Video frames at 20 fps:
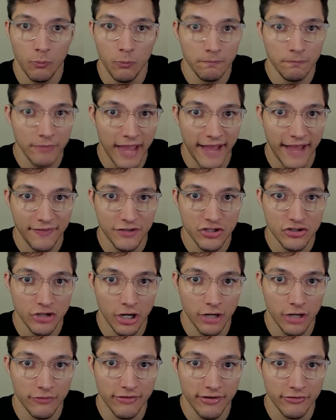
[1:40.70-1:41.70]
at the start
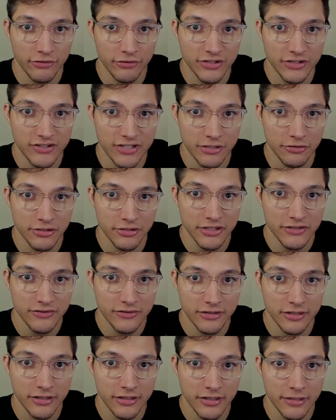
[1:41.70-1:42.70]
of every series
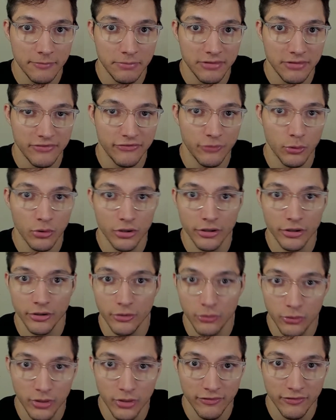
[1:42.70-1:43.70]
before
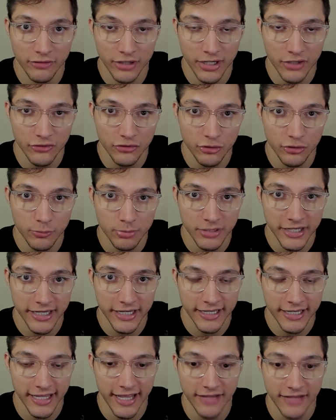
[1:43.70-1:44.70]
whoever else you're playing
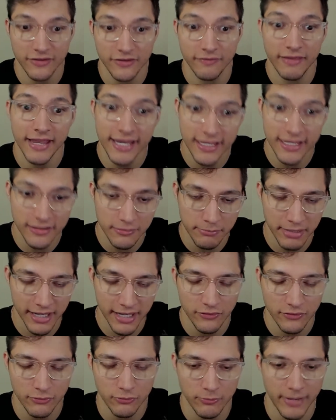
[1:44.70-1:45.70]
against, and they get to ban
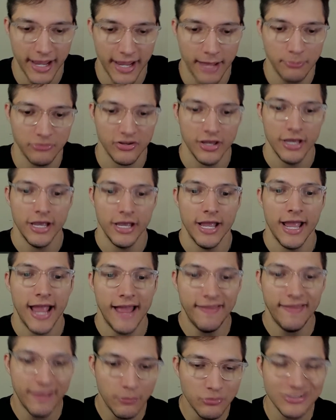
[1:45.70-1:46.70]
2 maps. And
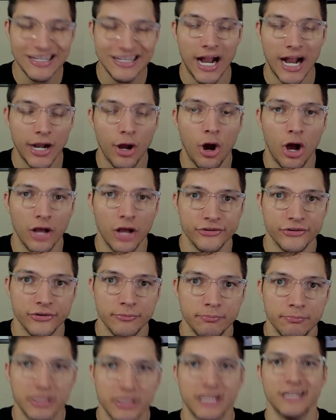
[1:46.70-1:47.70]
that was kind of awesome
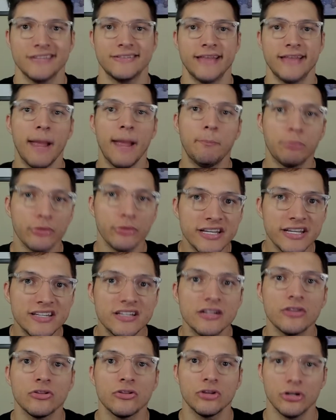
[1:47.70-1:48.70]
because that brings in
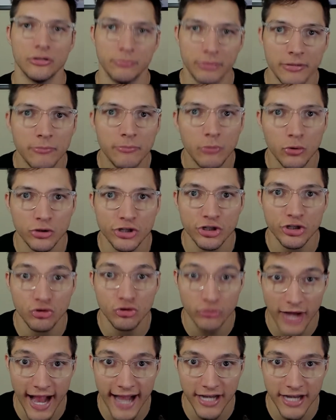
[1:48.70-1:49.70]
a little bit more
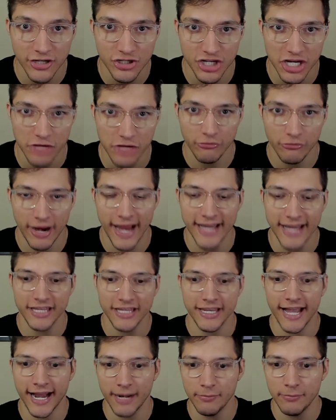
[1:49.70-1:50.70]
strategy, right? You
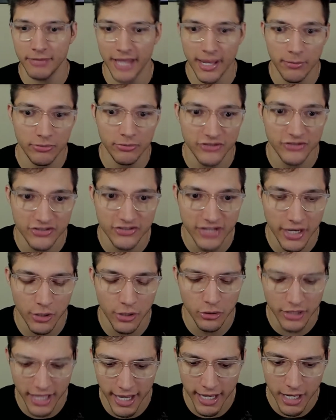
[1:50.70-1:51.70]
got to be able to say,
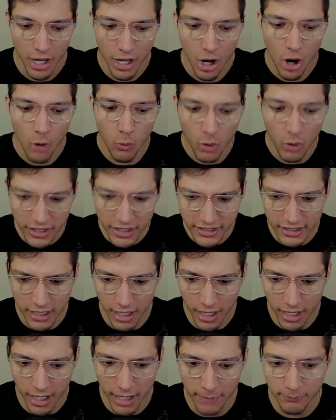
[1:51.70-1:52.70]
okay, what
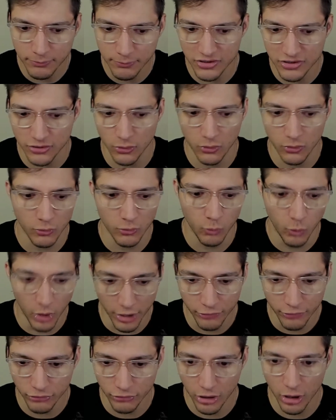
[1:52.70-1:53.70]
comps or
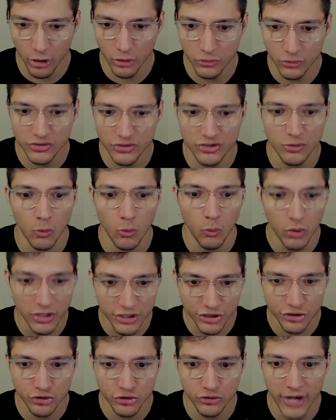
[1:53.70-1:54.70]
what rogues, what
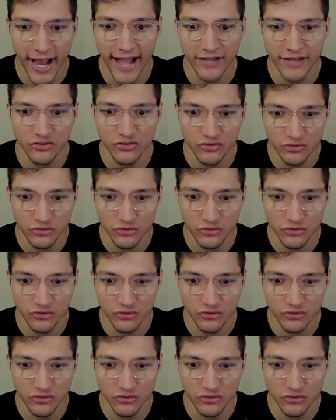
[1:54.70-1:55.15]
strats